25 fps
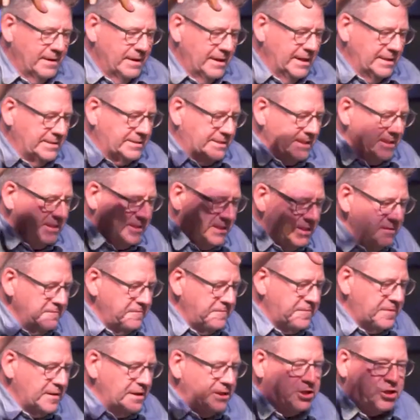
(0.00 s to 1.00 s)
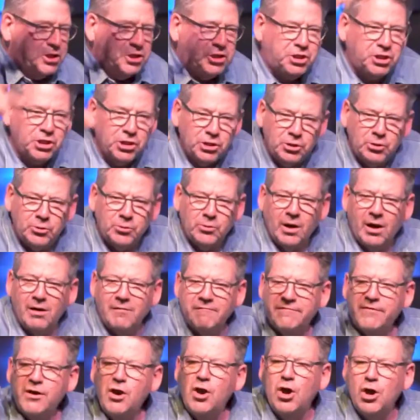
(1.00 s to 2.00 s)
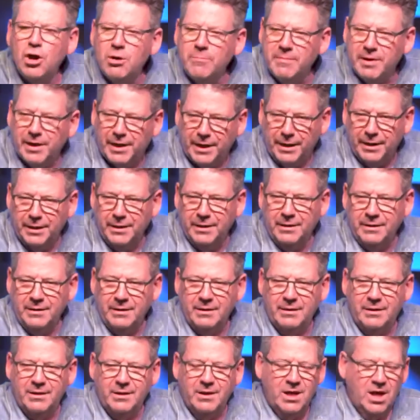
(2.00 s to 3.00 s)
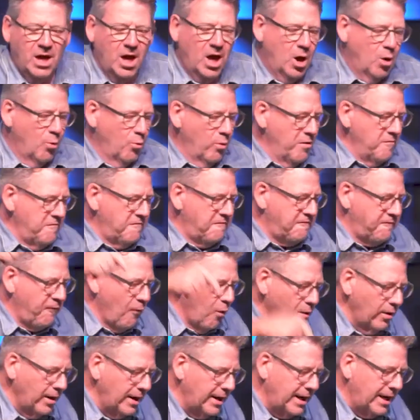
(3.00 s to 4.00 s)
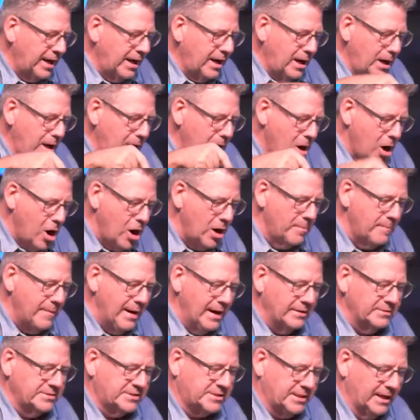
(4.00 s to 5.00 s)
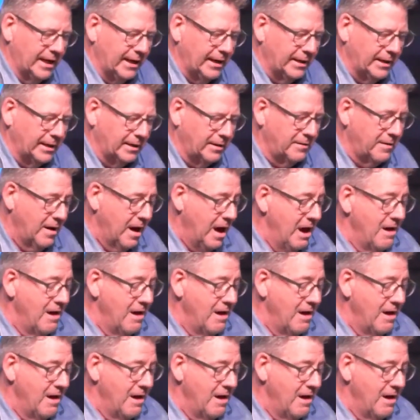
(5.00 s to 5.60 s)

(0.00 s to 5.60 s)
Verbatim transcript: It's as if the dew of Hermon were falling on Mount Zion.